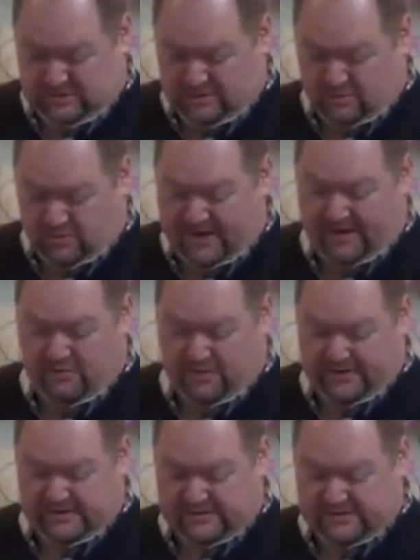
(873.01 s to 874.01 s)
a rat
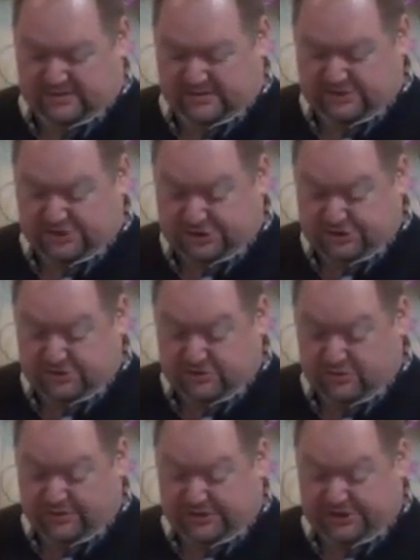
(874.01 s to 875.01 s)
race, a
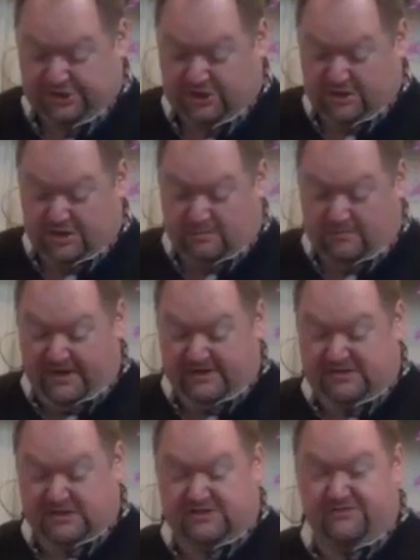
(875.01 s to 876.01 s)
Jew, which
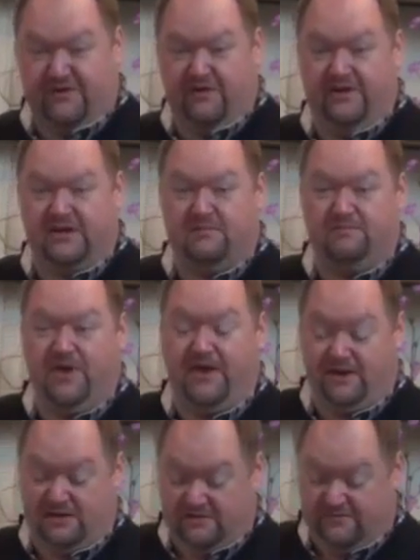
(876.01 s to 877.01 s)
makes us very
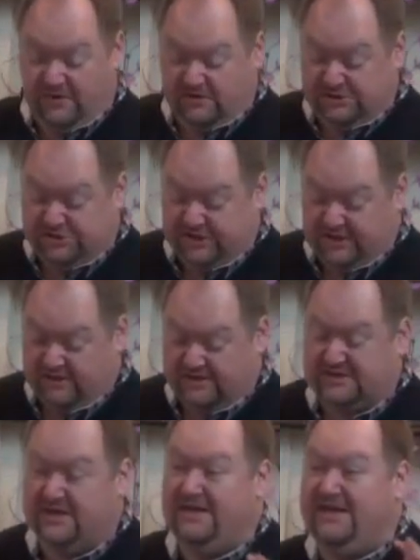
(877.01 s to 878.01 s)
competitive,
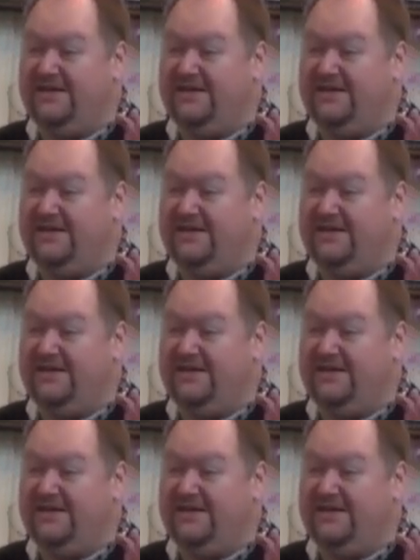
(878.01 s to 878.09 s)
jealous,